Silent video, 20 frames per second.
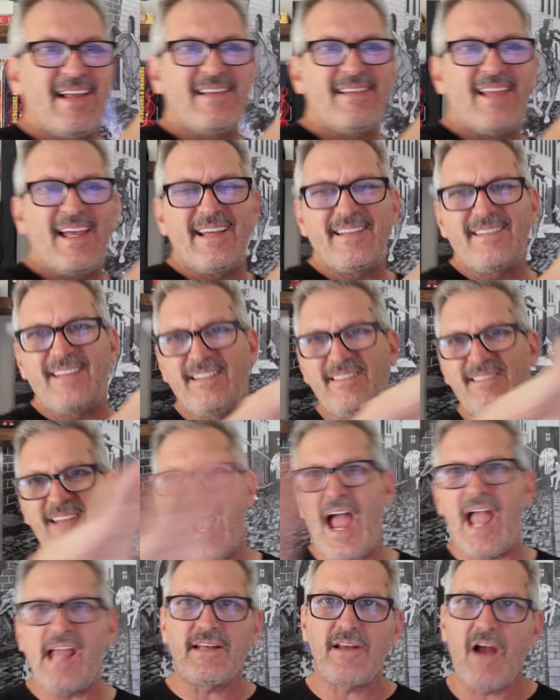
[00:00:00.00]
like the
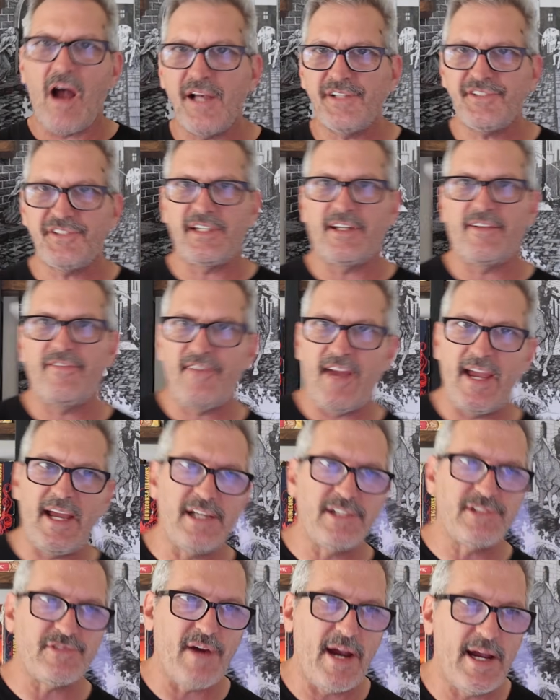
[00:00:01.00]
diagnostic
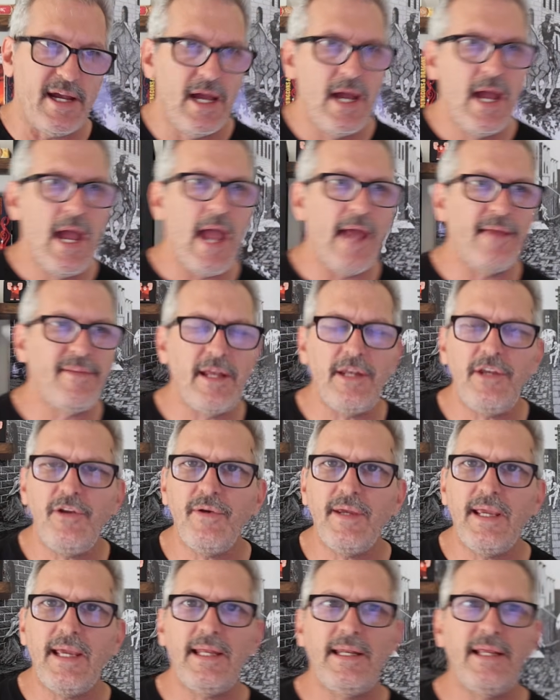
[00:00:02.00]
phase, right? And then
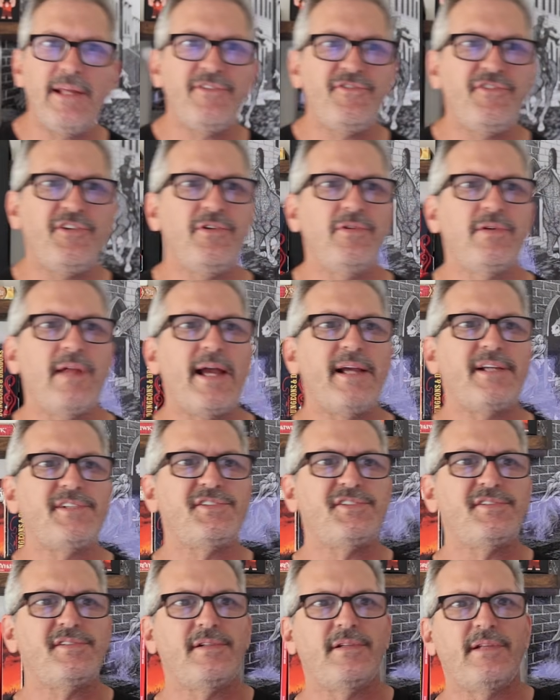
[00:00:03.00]
you get into like
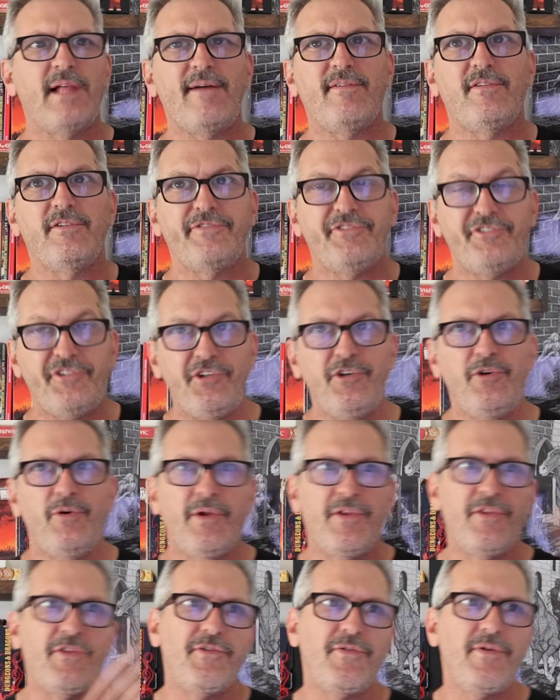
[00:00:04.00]
level 2
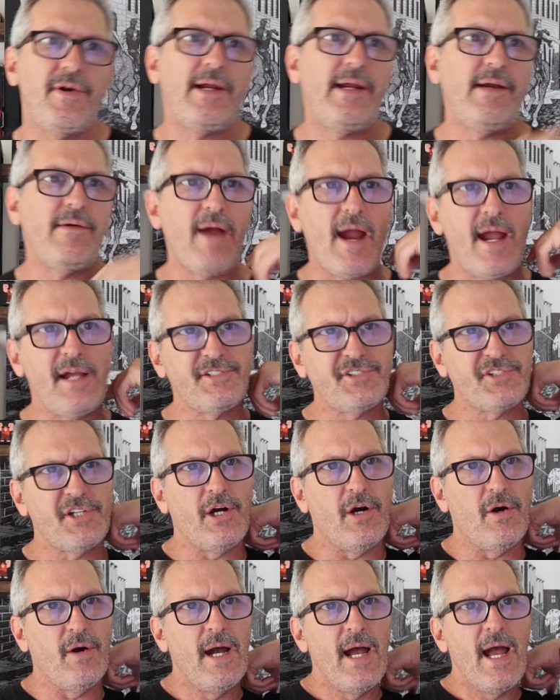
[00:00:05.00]
and 3, right?
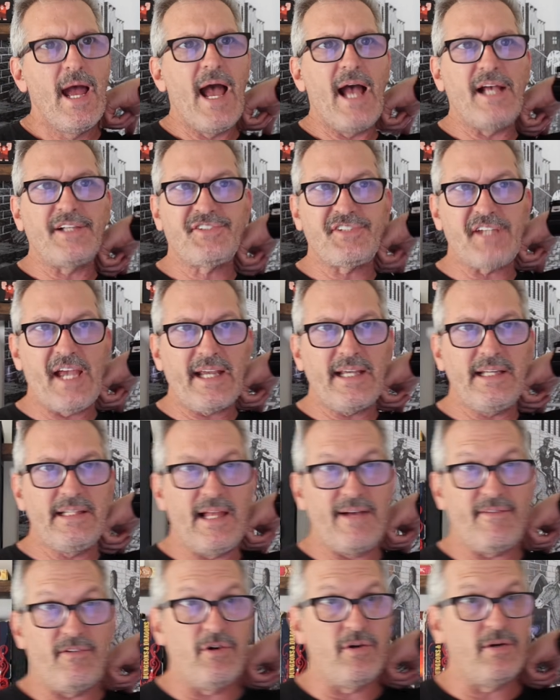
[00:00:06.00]
So at second
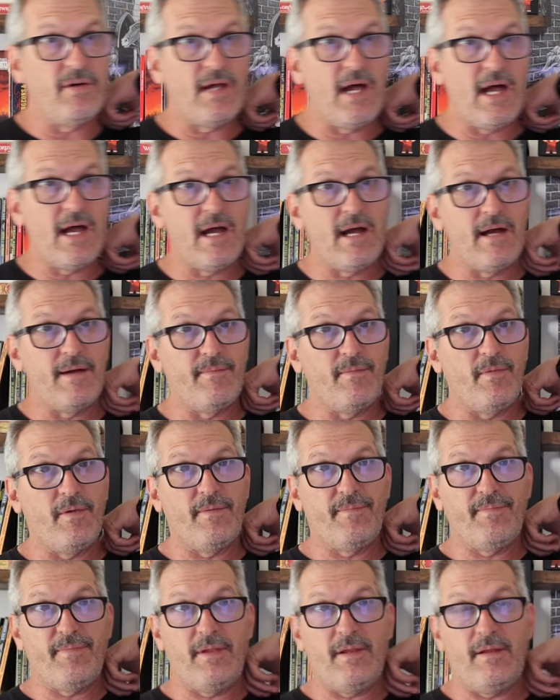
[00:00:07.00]
level,
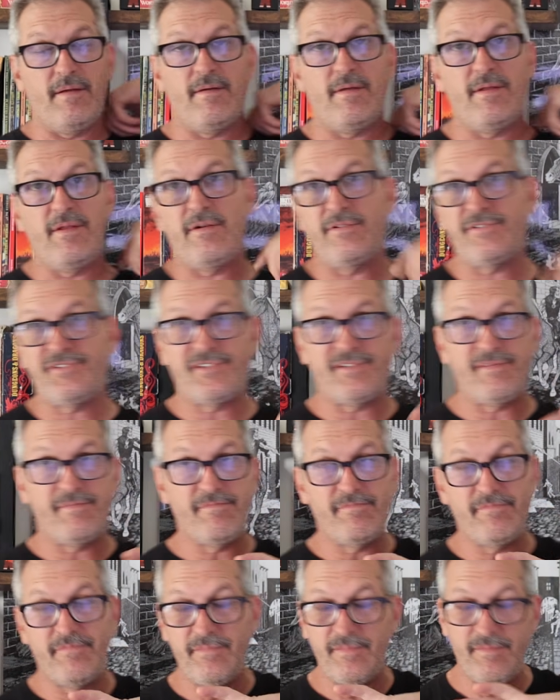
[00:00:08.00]
there's
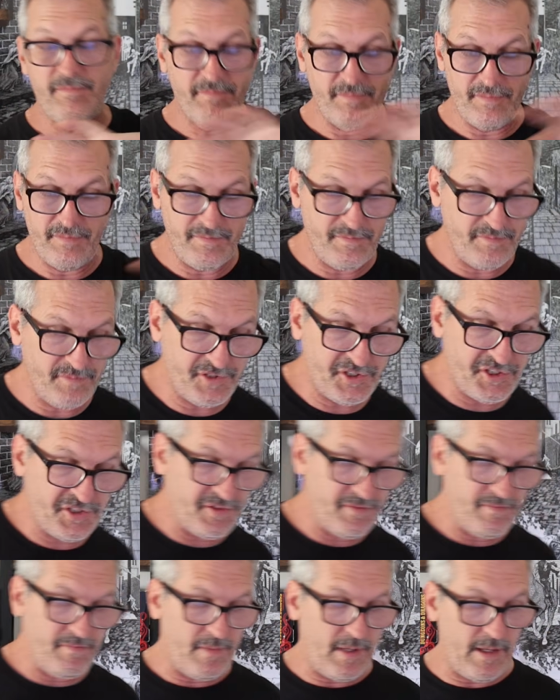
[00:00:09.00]

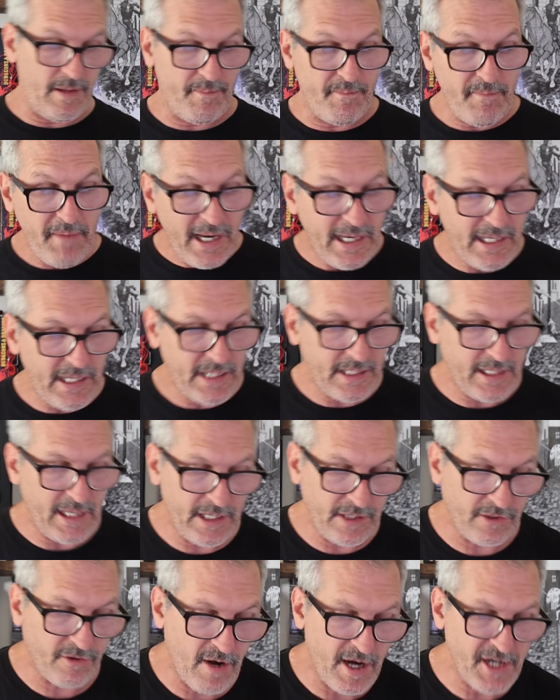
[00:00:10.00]
immediate
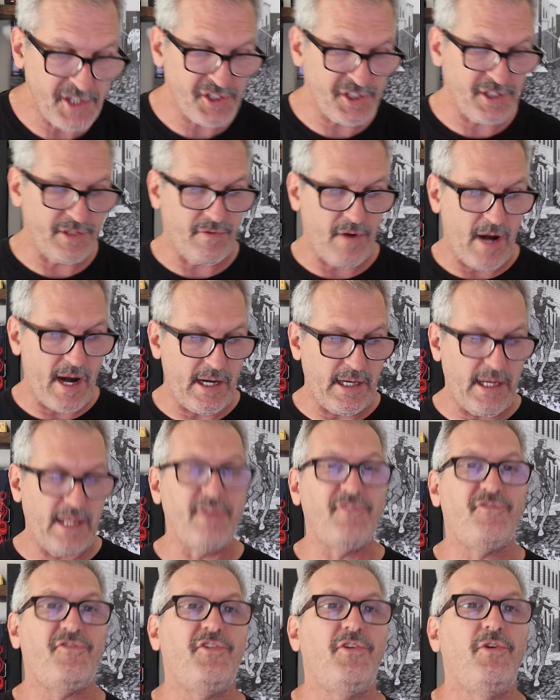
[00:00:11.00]
integration, right,
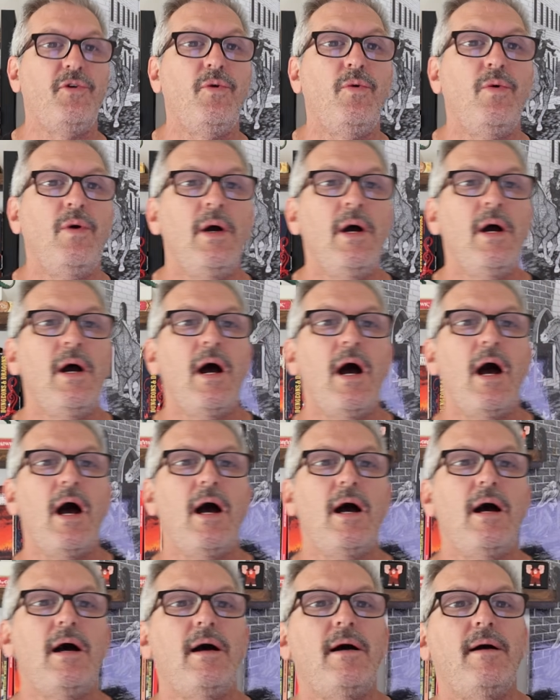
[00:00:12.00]
into
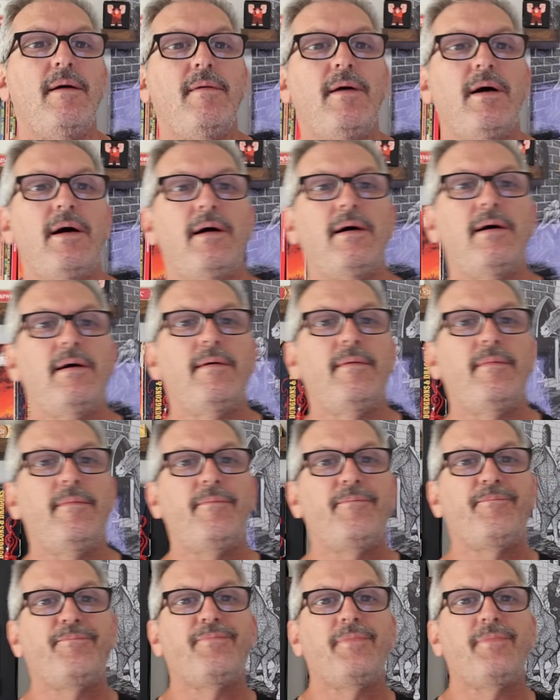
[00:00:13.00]
kind